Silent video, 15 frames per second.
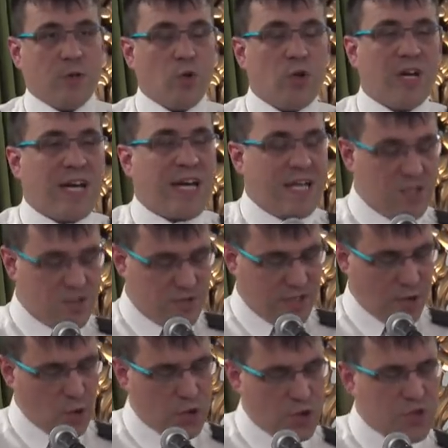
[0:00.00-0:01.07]
Look at history,
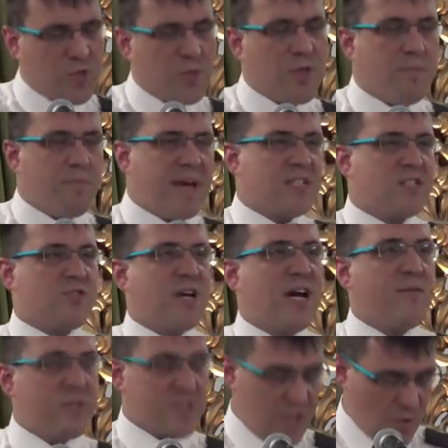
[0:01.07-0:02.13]
look at some of the best
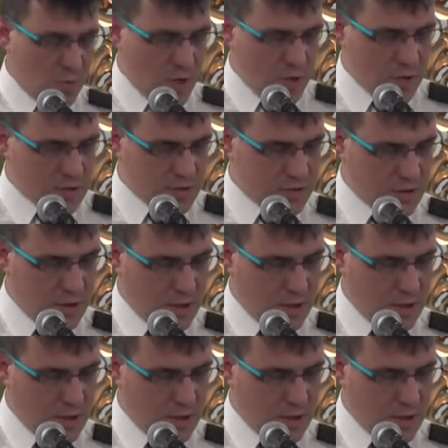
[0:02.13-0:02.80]
drivers in the world.